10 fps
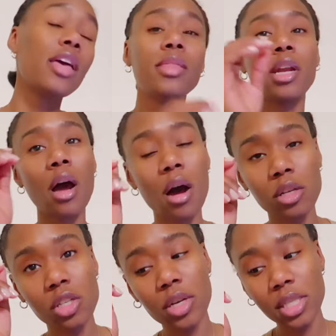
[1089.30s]
And then I
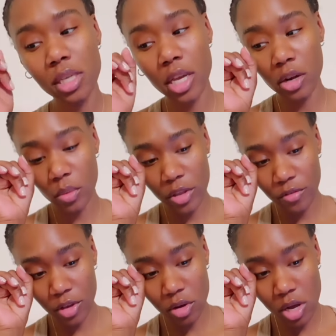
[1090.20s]
also need to get a
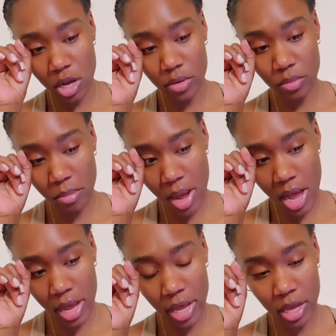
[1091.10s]
refill of
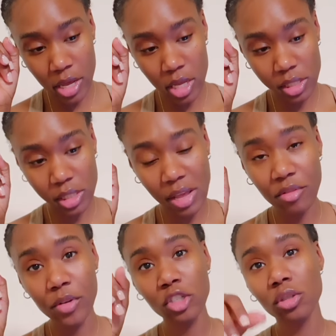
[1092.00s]
my
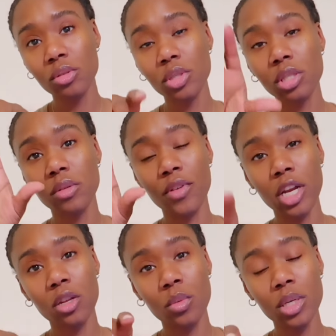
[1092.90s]
Seven Virtues
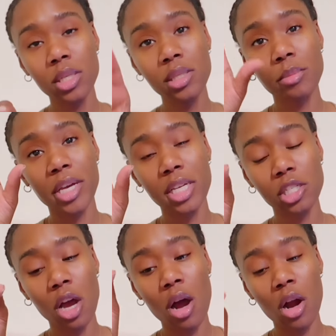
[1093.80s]
Vanilla Woods,
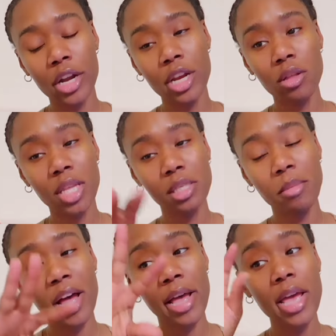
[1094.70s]
because y'all already know
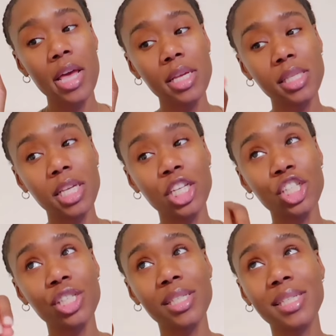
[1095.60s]
that's my
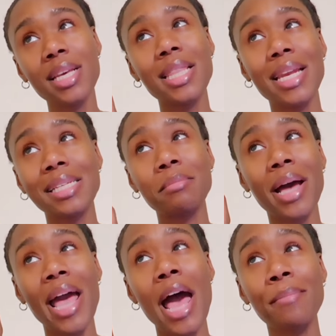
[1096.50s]
signature scent. That is
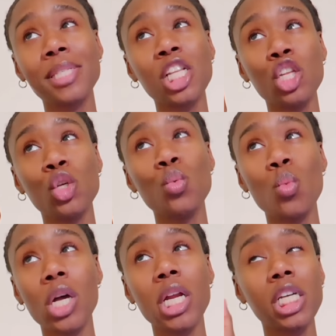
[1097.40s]
my
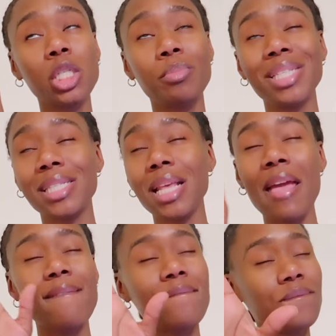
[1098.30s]
absolute
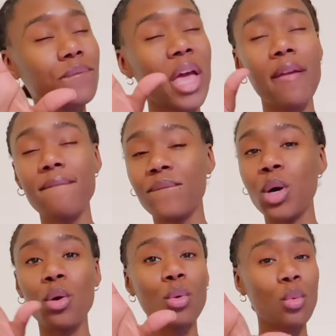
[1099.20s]
100%
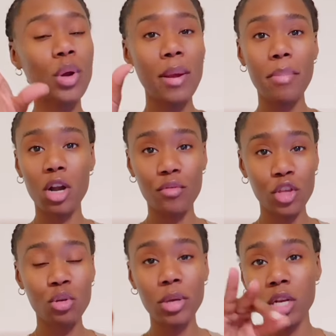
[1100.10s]
favorite
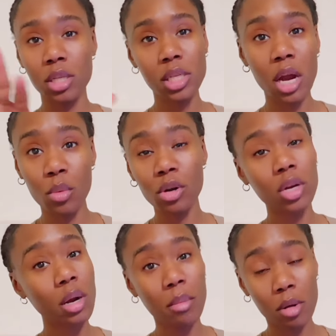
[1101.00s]
perfume in the entire
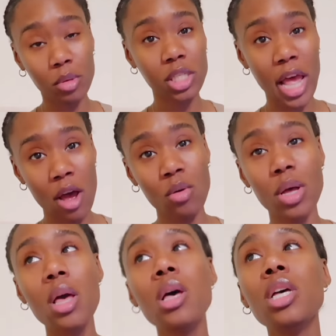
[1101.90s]
world, and I'm almost out.